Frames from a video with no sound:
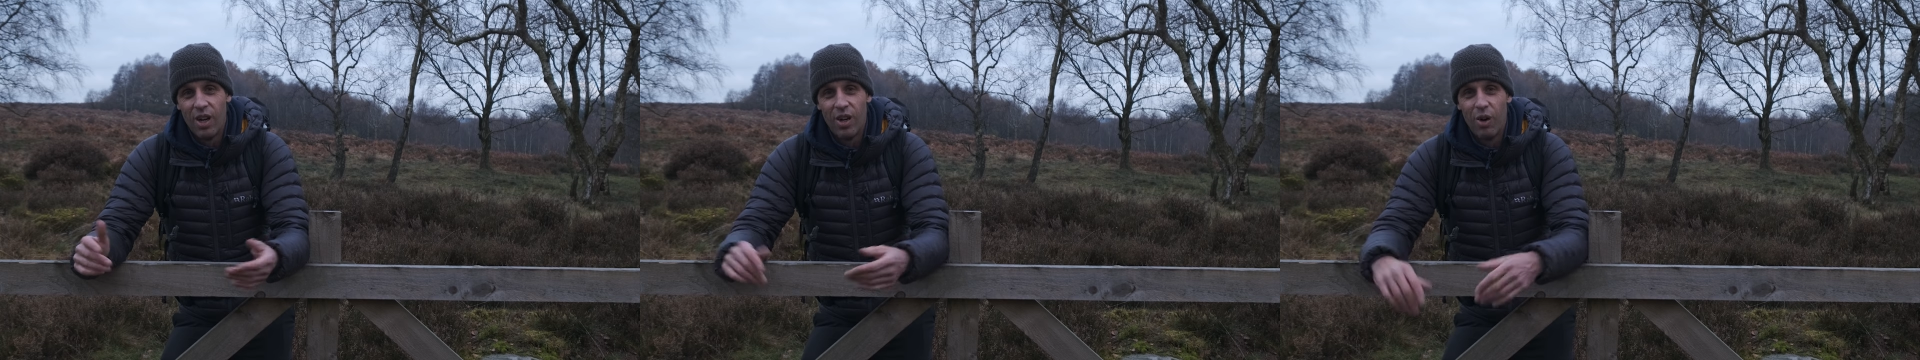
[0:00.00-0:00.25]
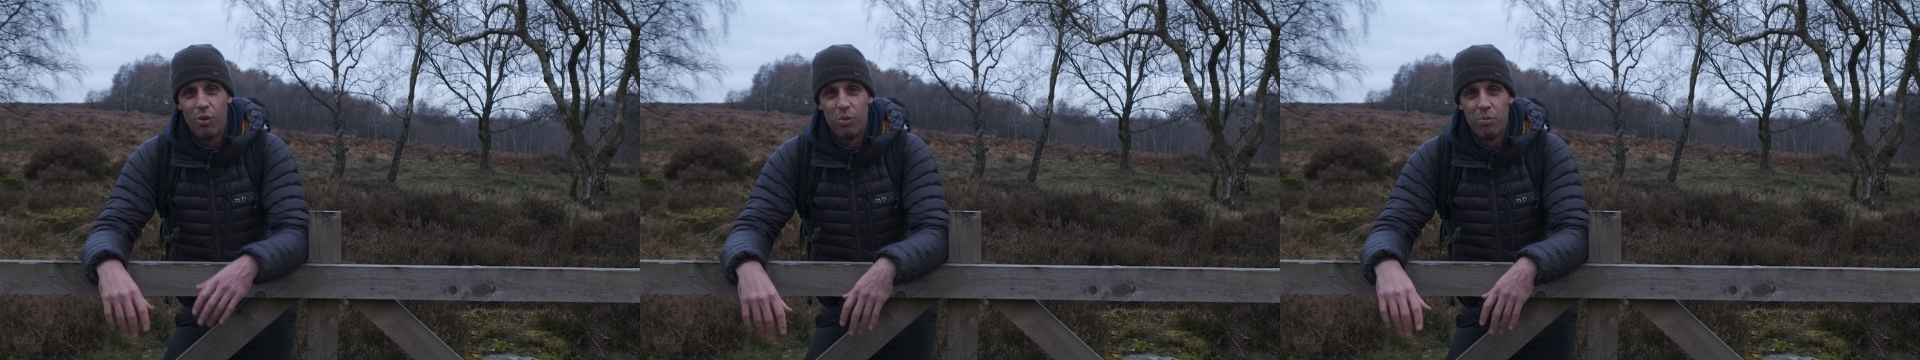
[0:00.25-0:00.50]

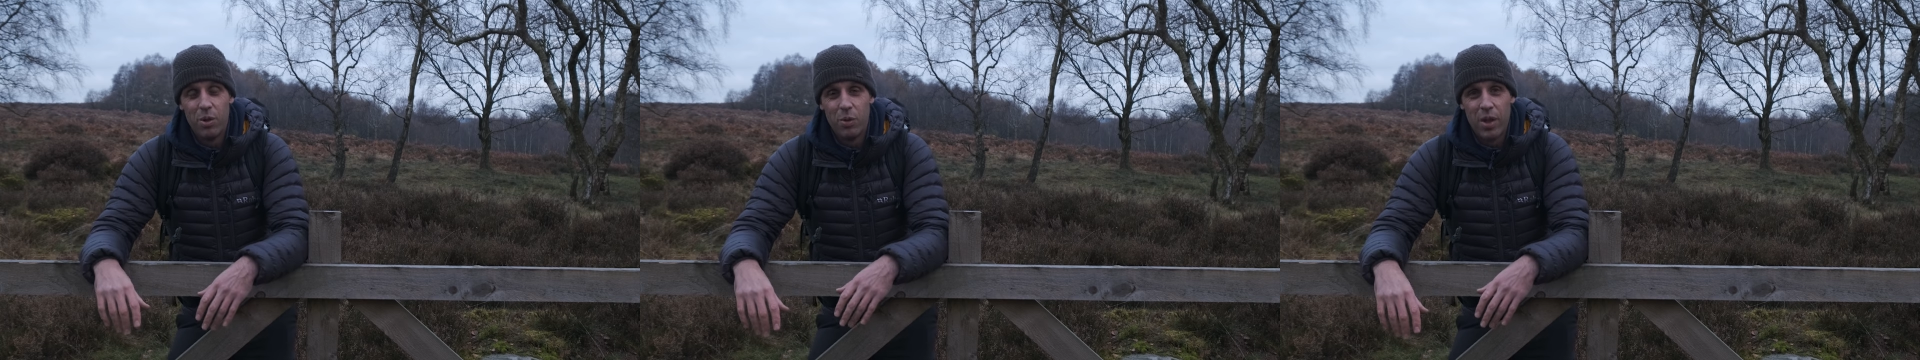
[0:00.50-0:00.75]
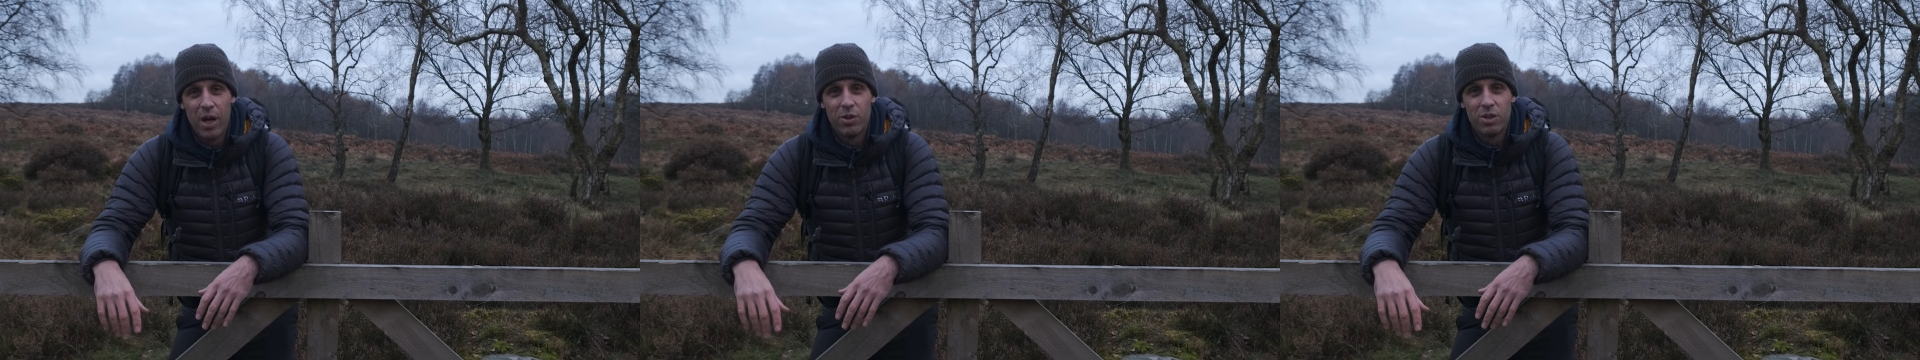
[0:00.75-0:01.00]
I wouldn't be
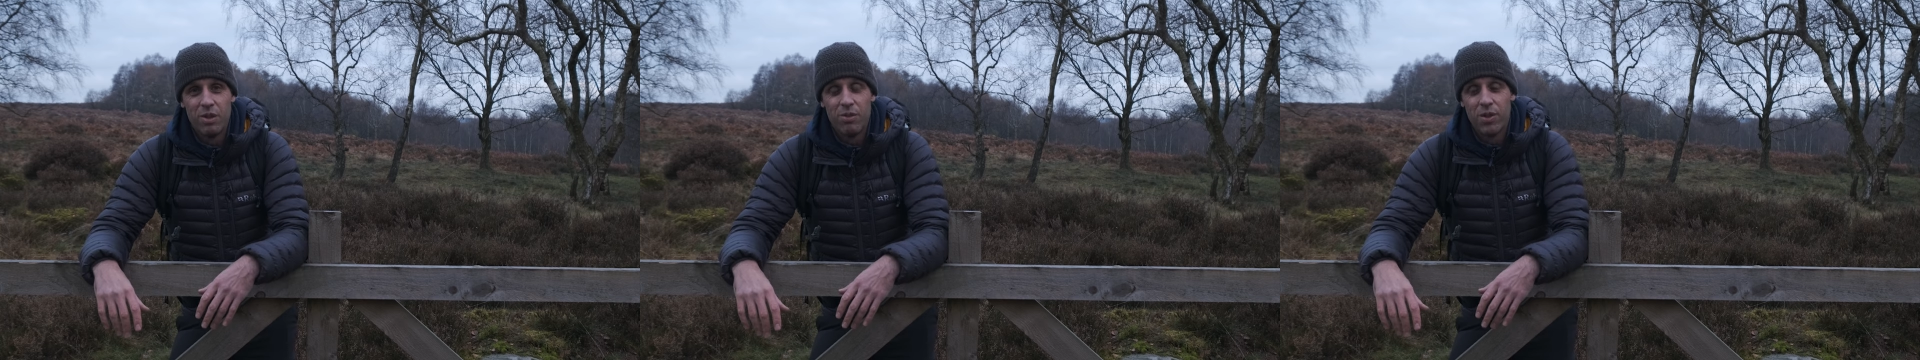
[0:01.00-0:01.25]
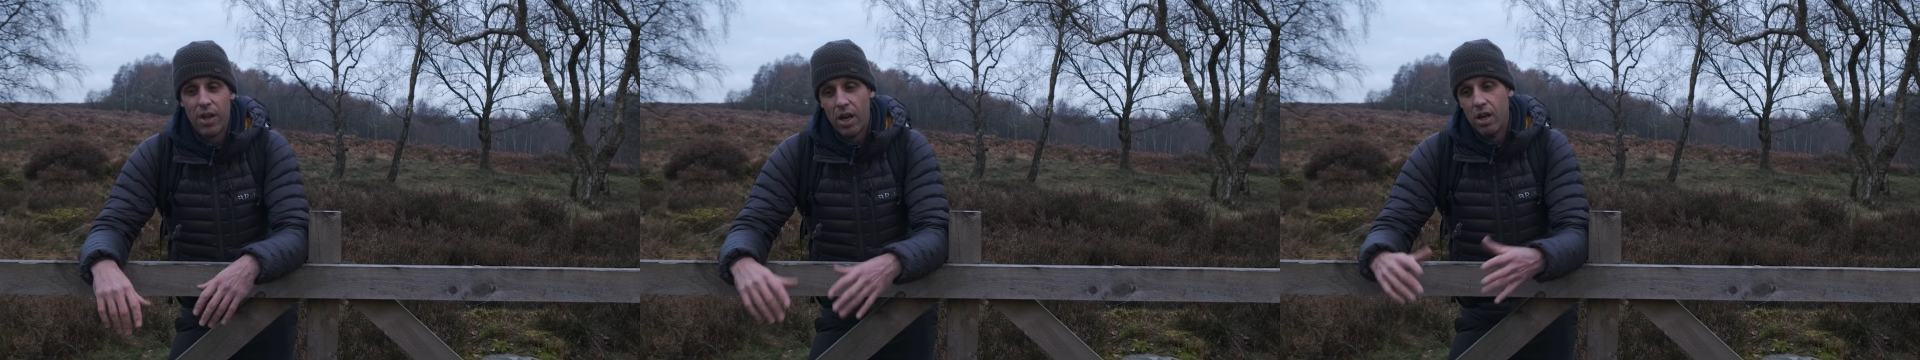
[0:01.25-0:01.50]
without it
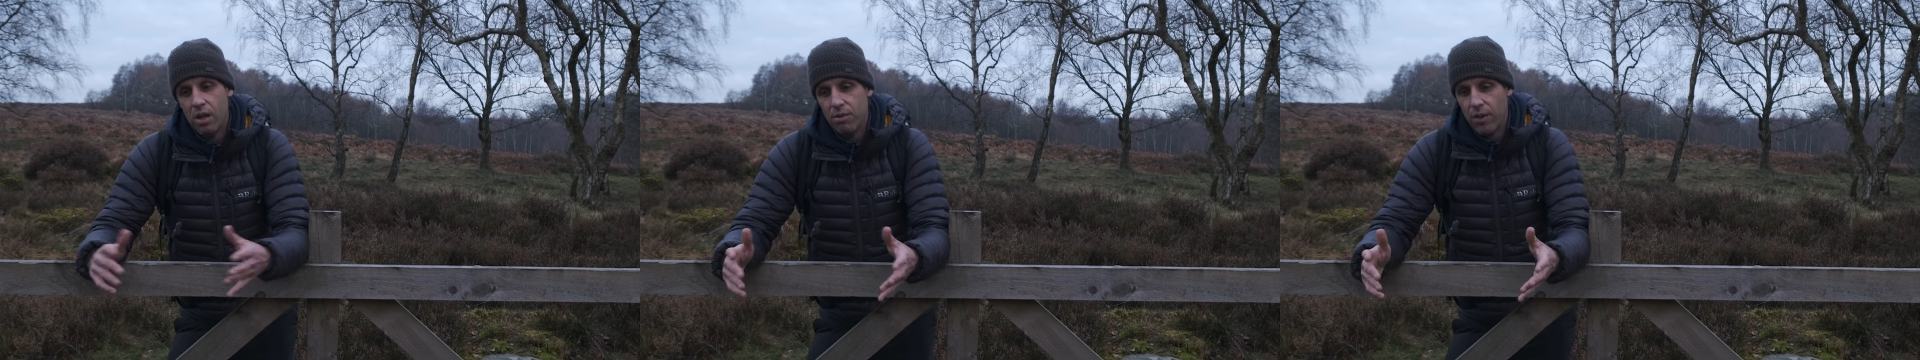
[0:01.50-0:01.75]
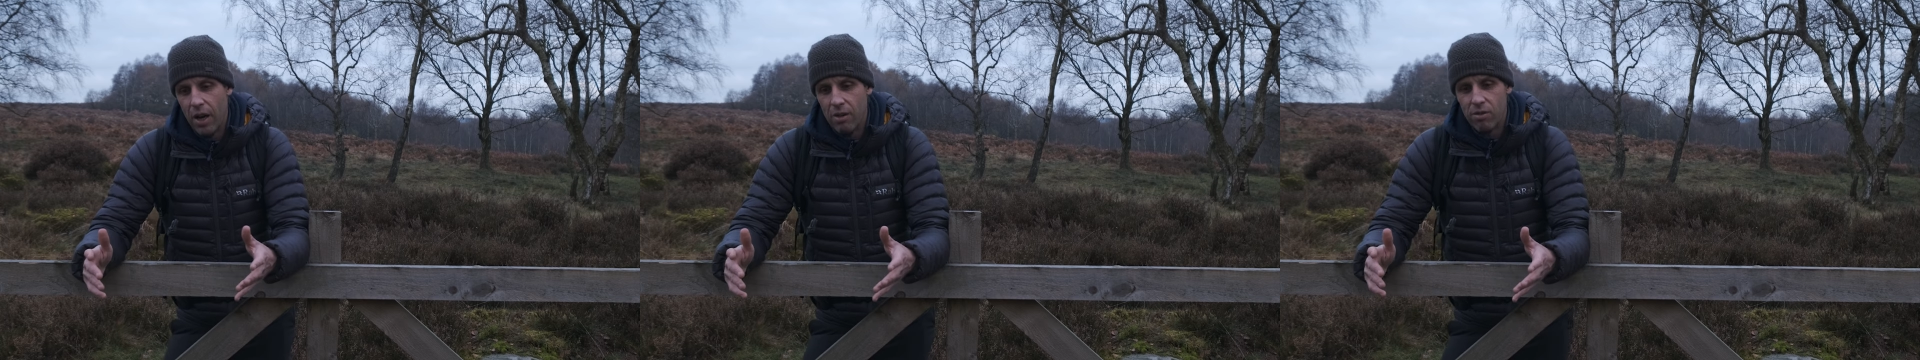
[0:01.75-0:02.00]
for that
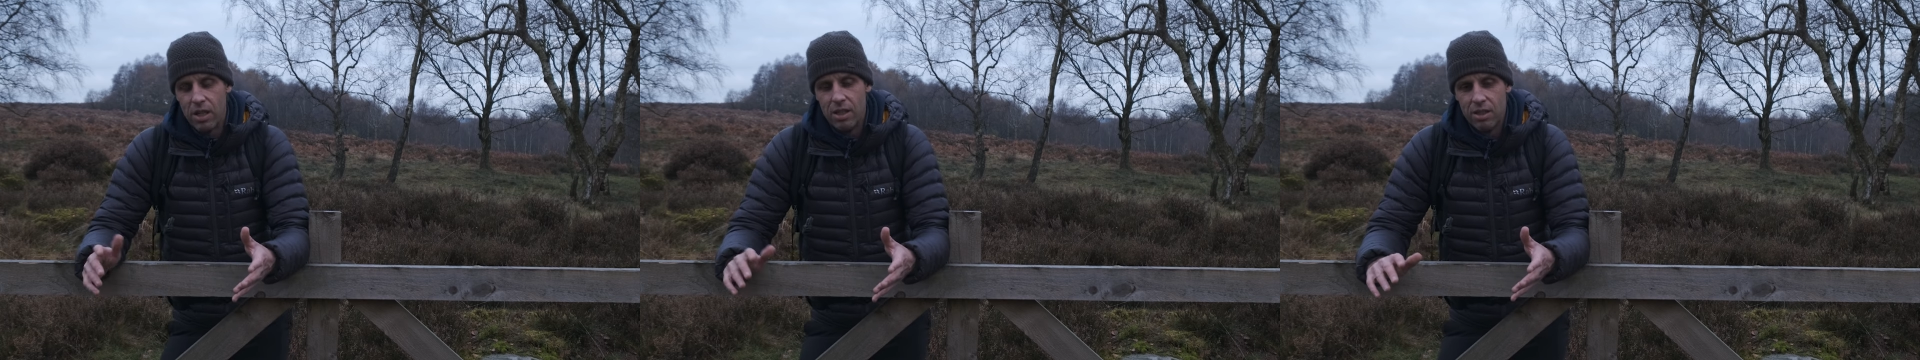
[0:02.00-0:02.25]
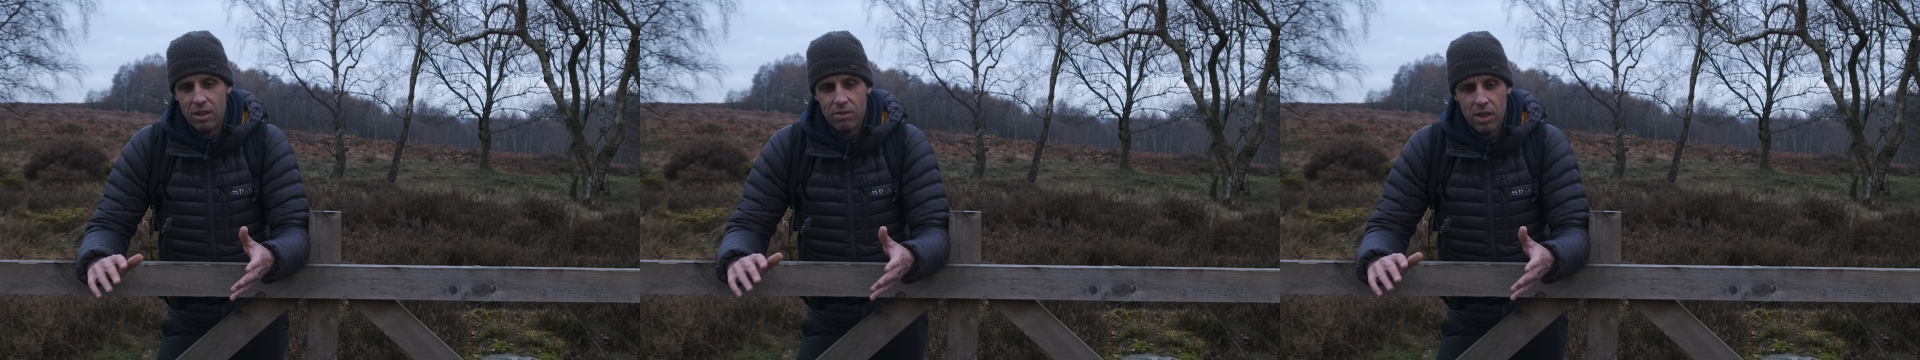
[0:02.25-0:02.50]
for that
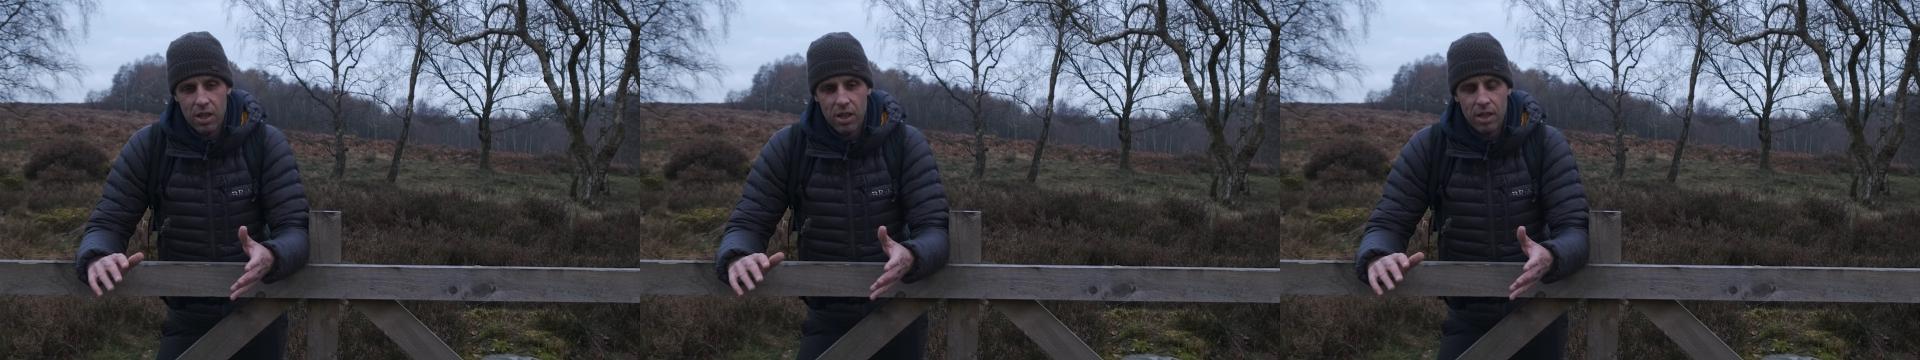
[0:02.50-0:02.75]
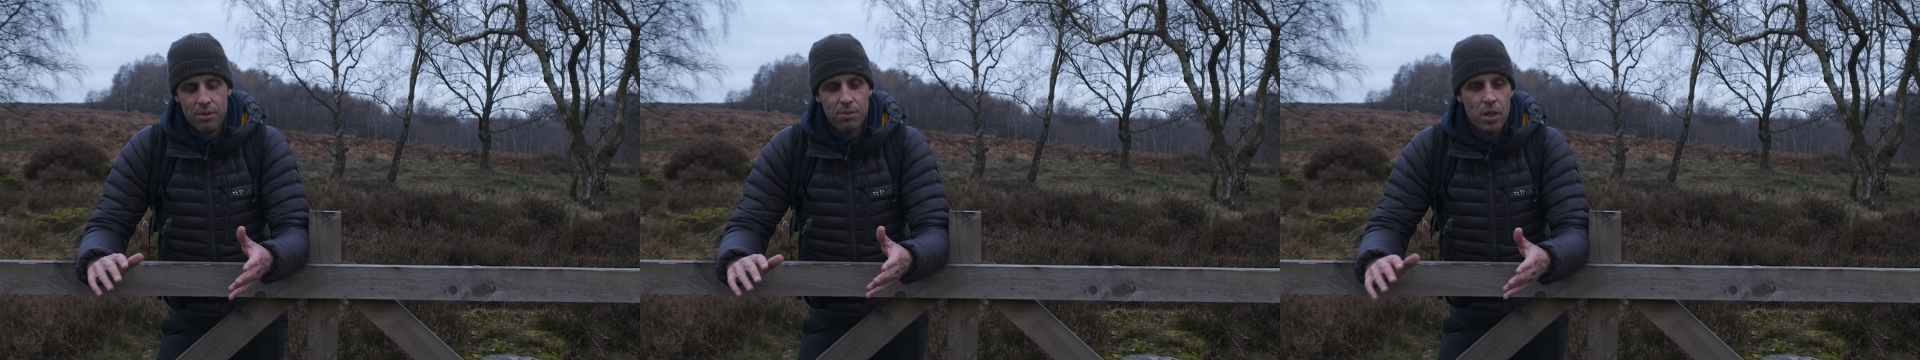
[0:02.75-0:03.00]
reason,
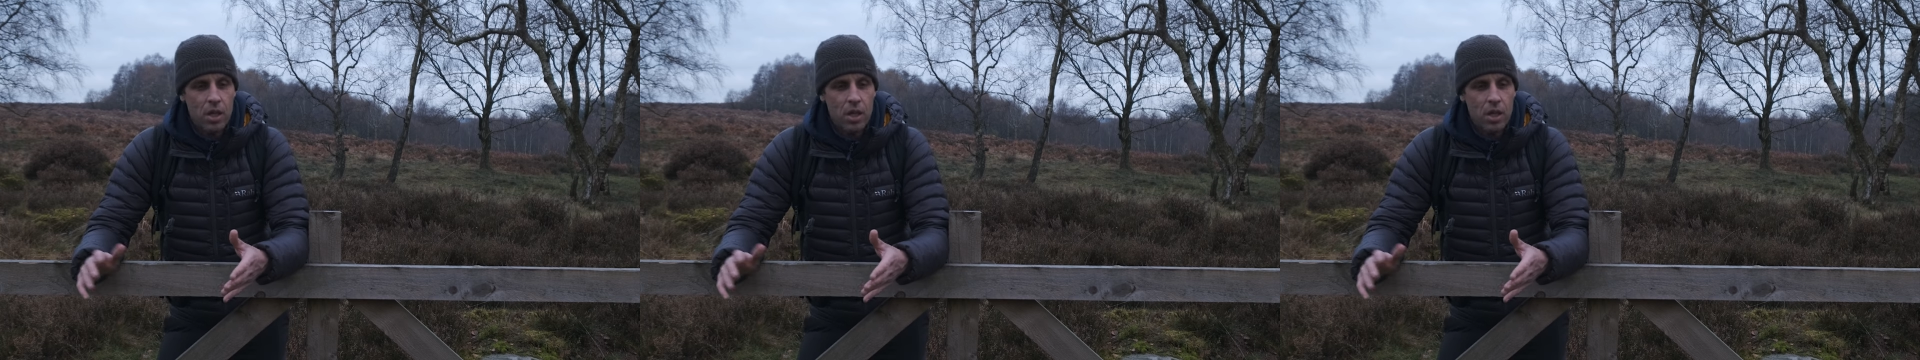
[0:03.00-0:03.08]
really.